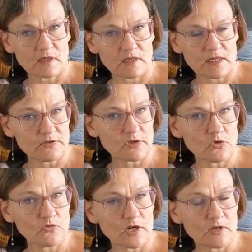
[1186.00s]

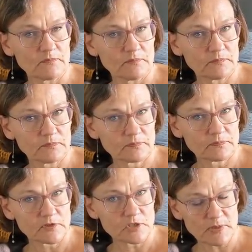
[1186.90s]
leftover
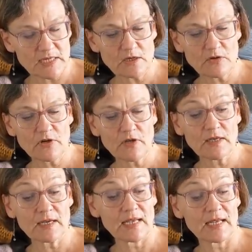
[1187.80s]
spinning oil,
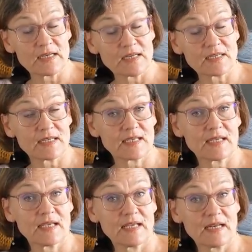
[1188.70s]
and
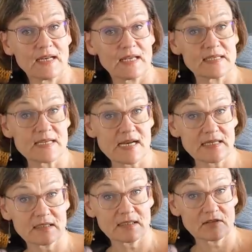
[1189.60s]
in a
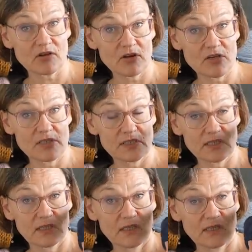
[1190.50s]
dark colored
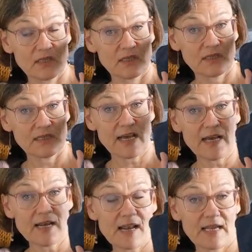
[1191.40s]

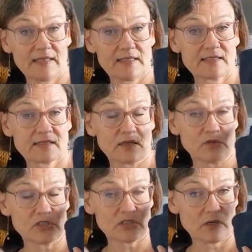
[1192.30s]
yarn like this, there
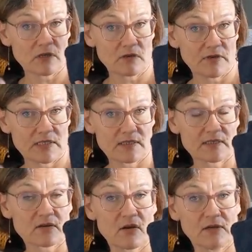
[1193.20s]
was a lot of
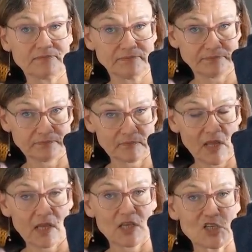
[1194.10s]
excess color.
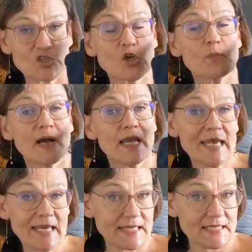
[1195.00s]
So my
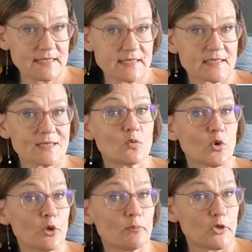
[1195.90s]
hands
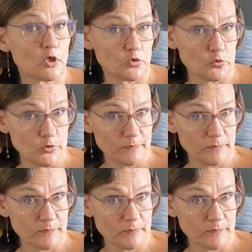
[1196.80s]
were blue.